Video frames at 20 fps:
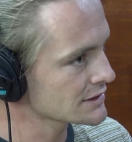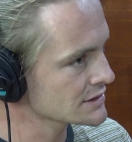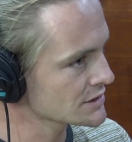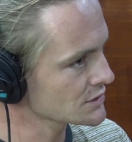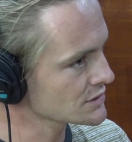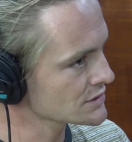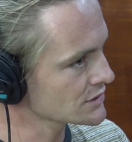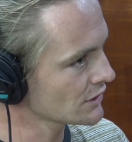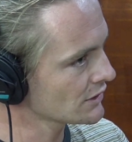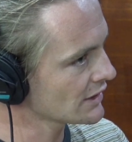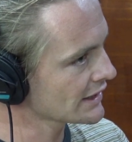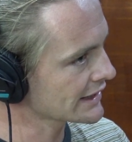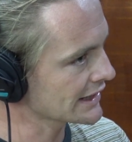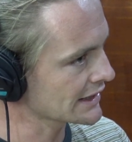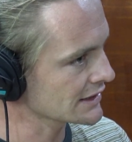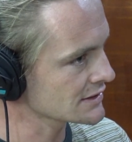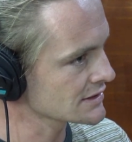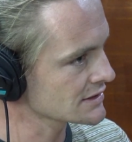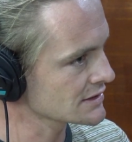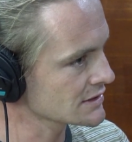So it's not like
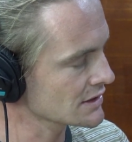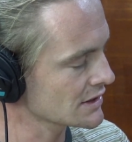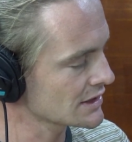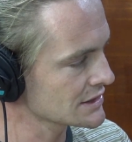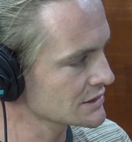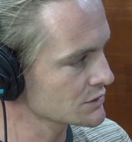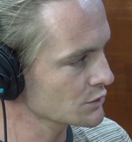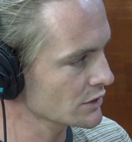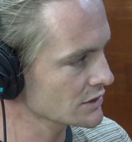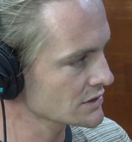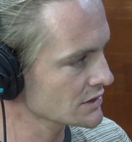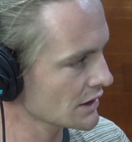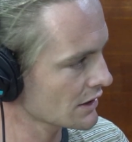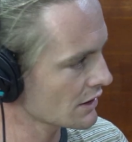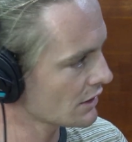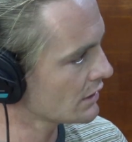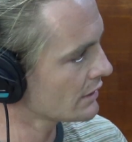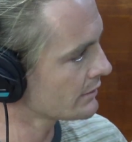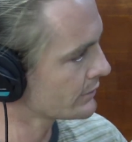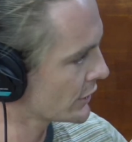exercise where it's like,
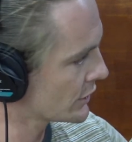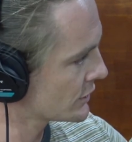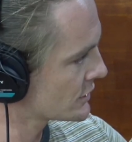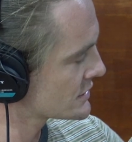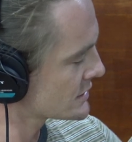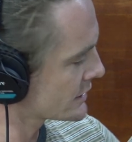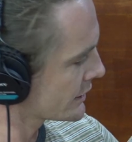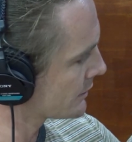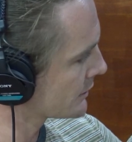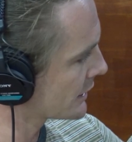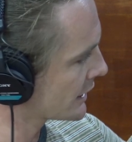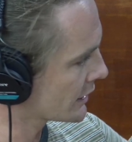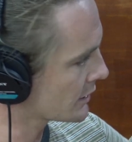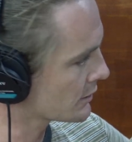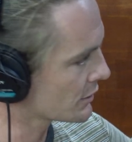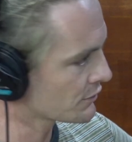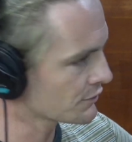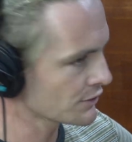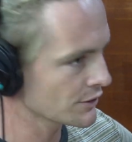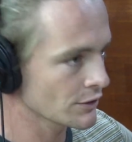oh, I'm noticing I'm getting a
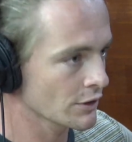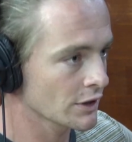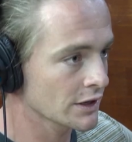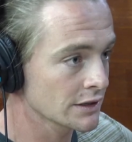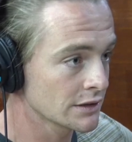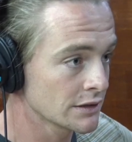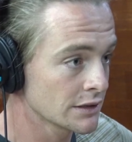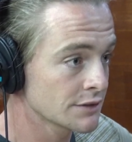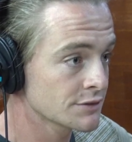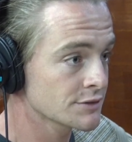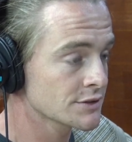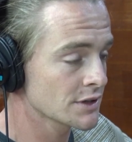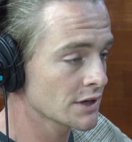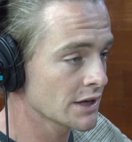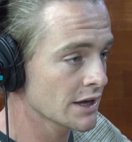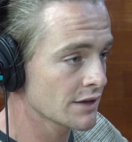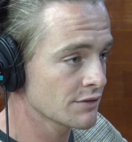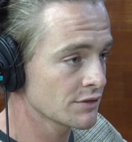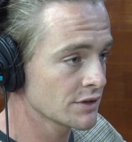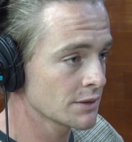bit fitter, I can lift a
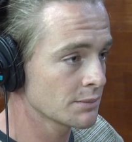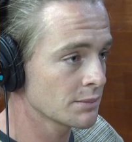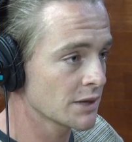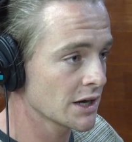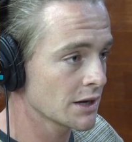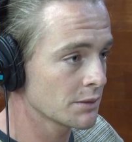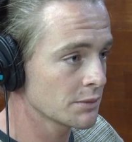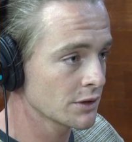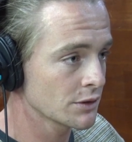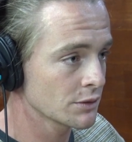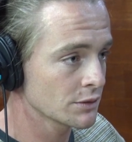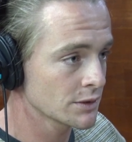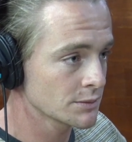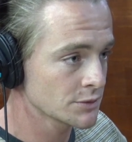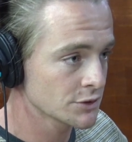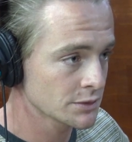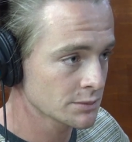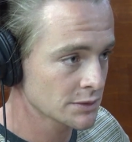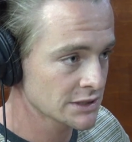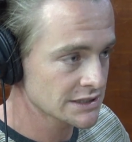heavier barbell when I'm
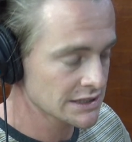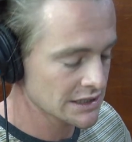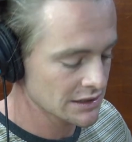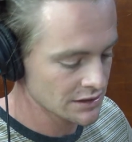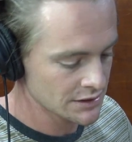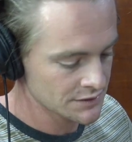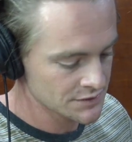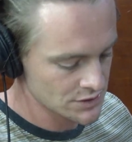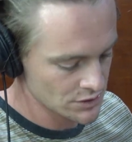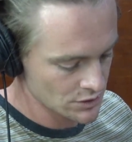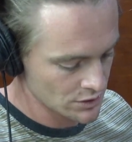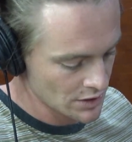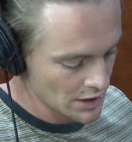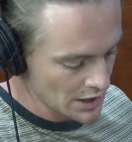doing my deadlifts,